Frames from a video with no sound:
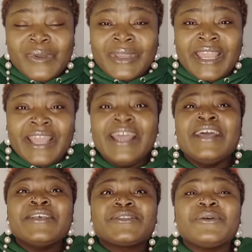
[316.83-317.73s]
Okay,
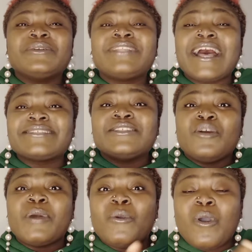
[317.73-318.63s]
so that's the
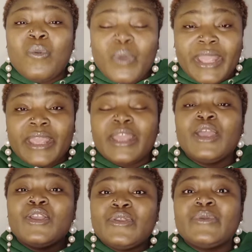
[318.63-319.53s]
number one
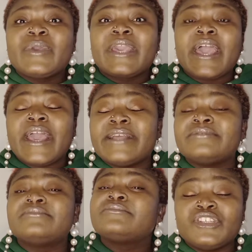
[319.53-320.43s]
way you
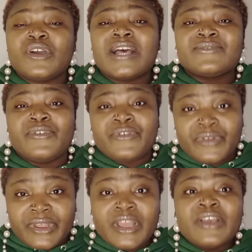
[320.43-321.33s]
can furnish your house for
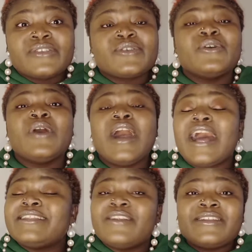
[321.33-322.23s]
free. So
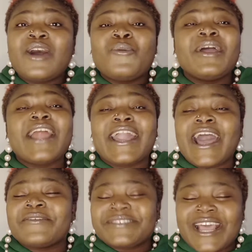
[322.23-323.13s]
another way, like
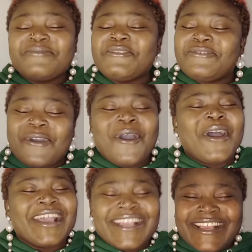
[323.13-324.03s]
I've said
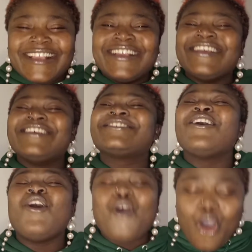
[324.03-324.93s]
before, is
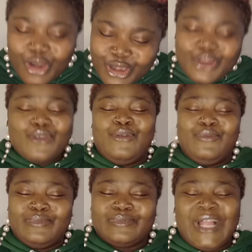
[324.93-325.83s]

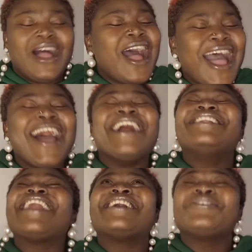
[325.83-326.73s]
Olio. Ah,
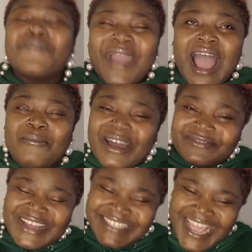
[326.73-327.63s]
like the way I'm
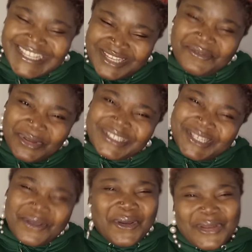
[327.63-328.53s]
advertising for
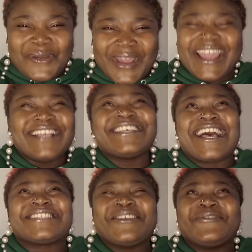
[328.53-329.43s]
this Olio, is
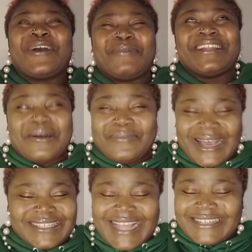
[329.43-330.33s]
as if I'm an
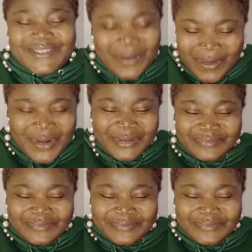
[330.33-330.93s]
ambassador.